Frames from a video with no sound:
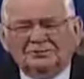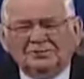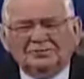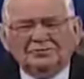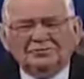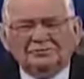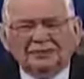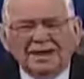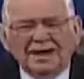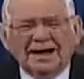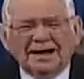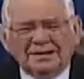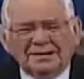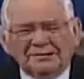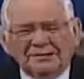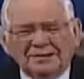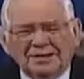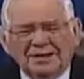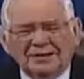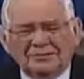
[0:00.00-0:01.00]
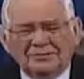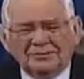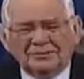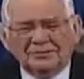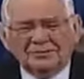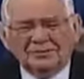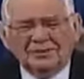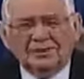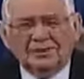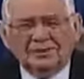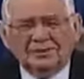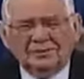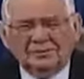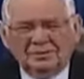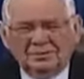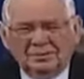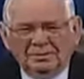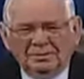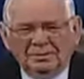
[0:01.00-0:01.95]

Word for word: to fly to save your soul.